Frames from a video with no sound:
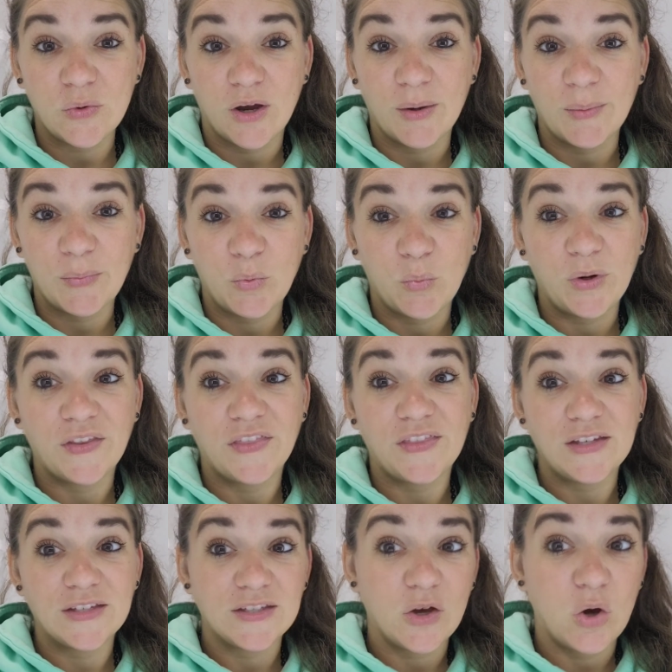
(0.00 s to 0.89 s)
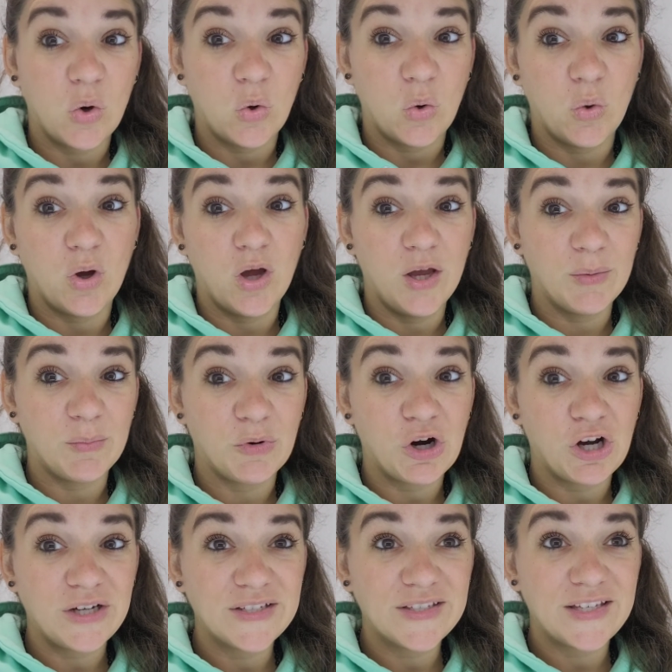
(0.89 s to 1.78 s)
you up with this whole
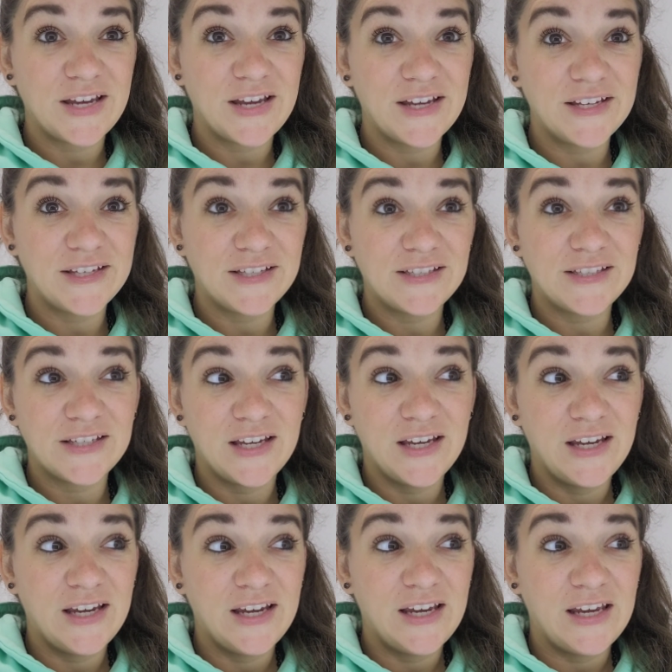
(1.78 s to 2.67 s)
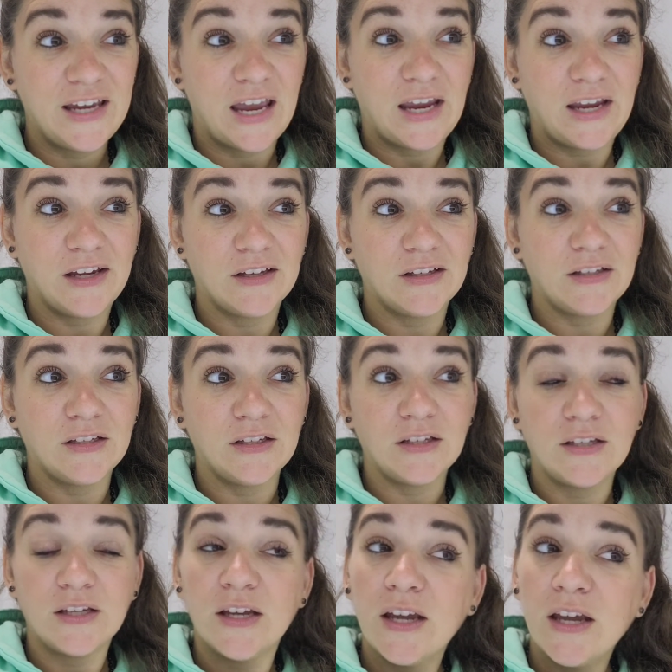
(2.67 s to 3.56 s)
process,
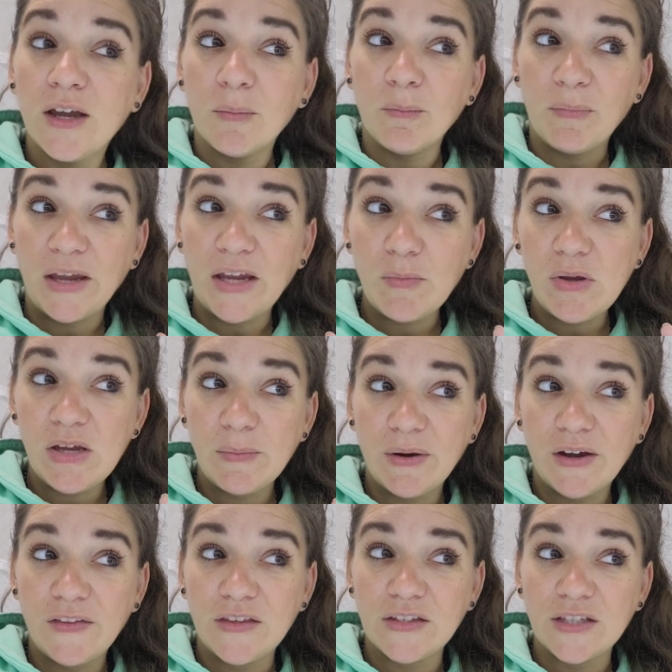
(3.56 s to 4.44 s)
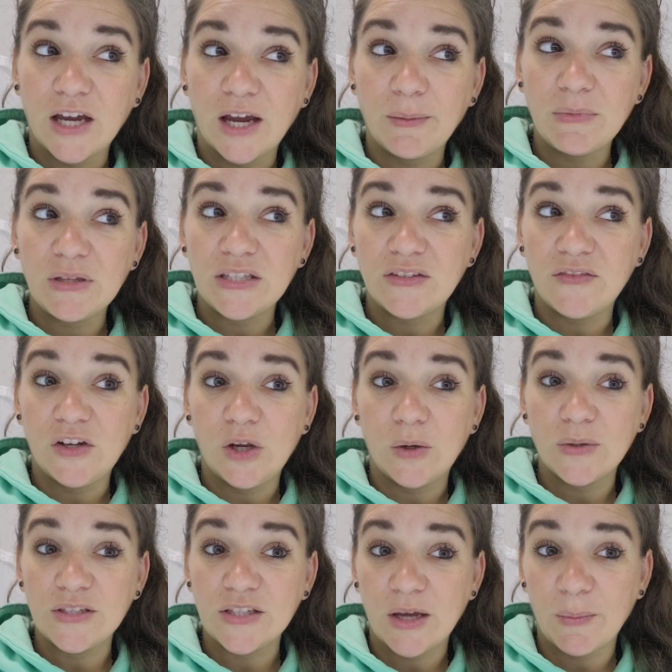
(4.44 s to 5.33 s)
and maybe by the time this
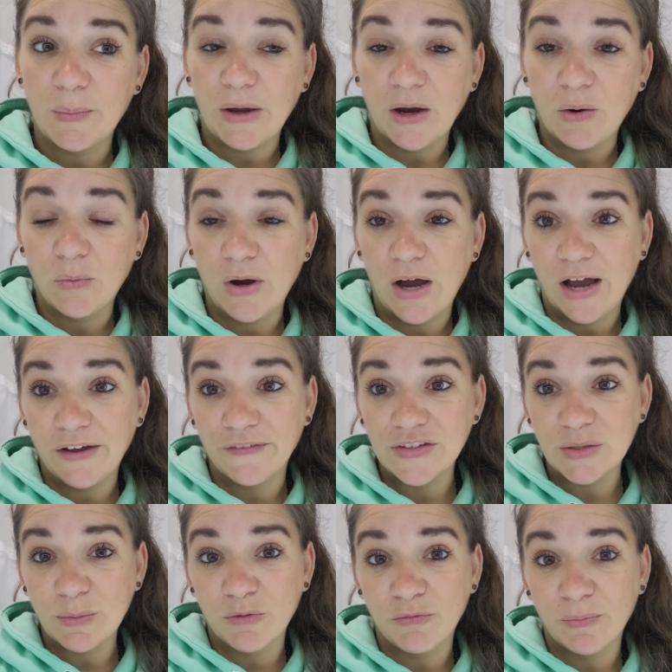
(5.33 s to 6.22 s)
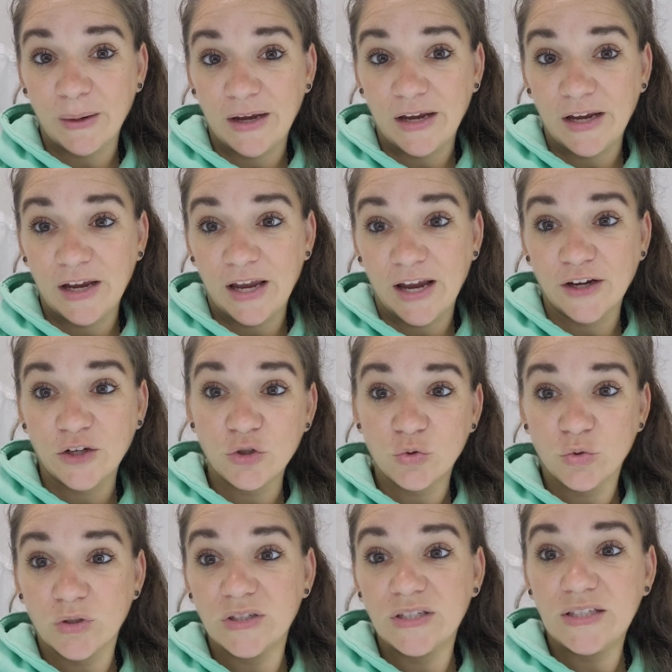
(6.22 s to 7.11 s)
video is up, I will have some of my
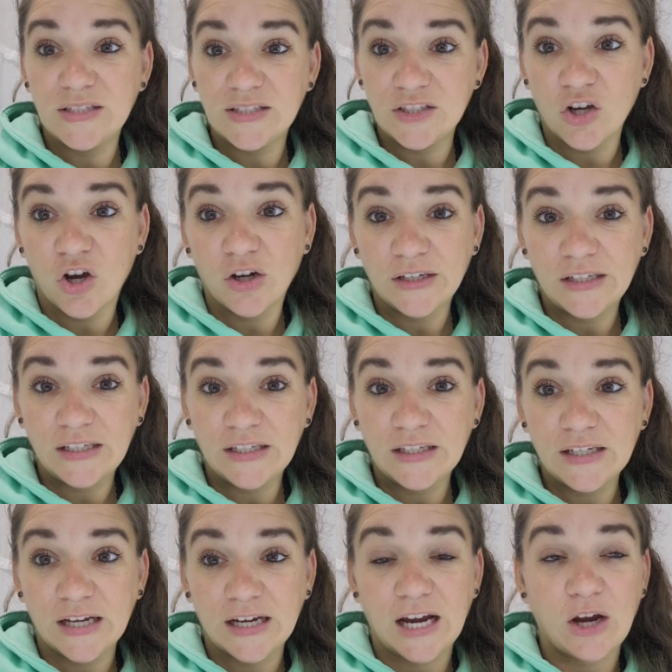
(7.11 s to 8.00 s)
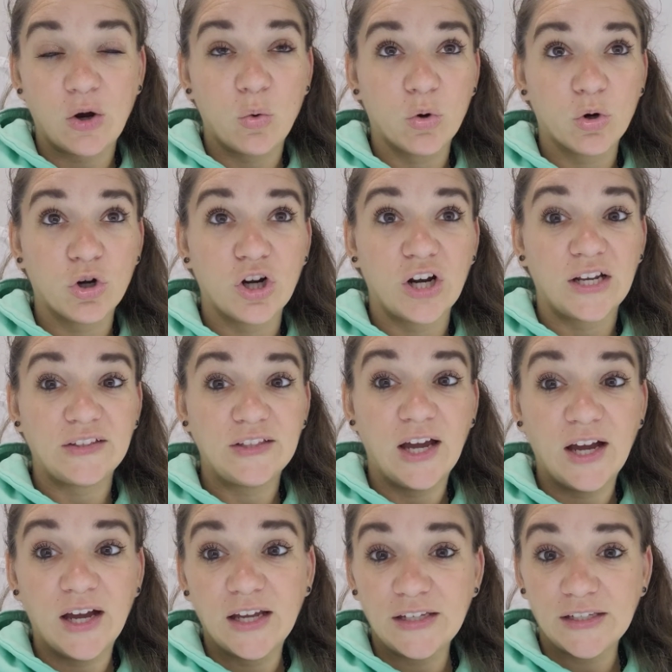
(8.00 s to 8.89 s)
extra stock in. Like, I ordered a
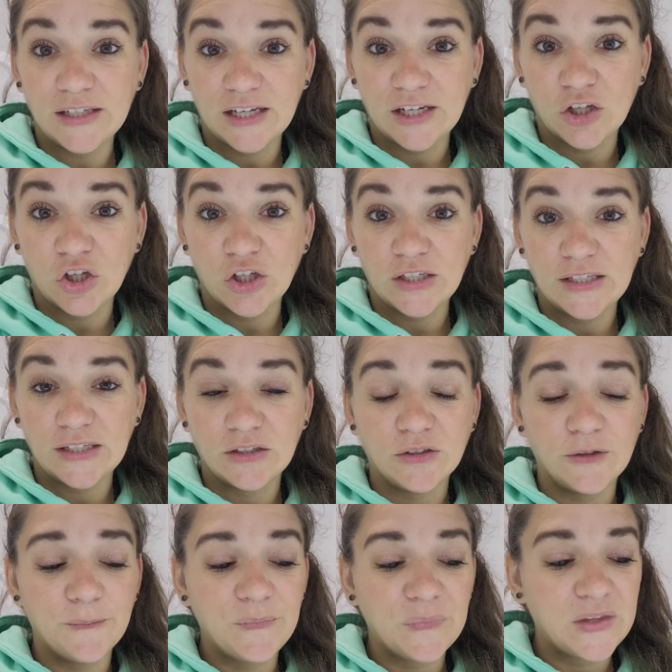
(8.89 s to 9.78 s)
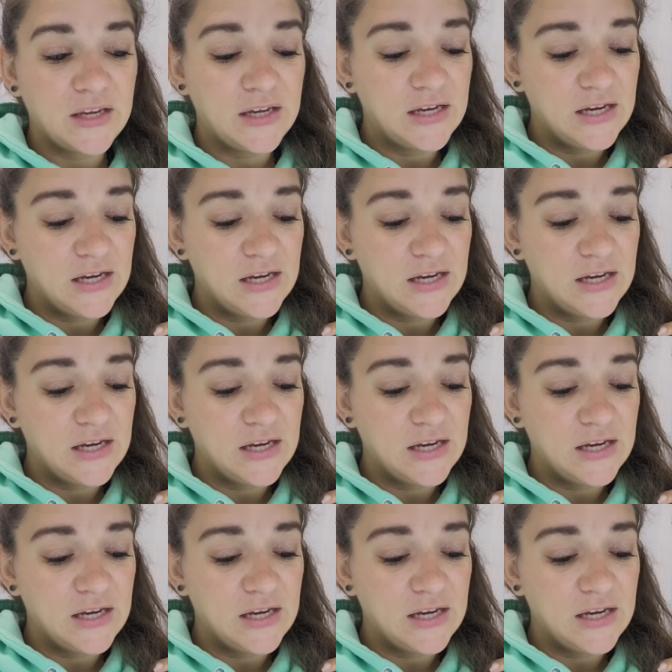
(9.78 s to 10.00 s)
ton to get a good deal.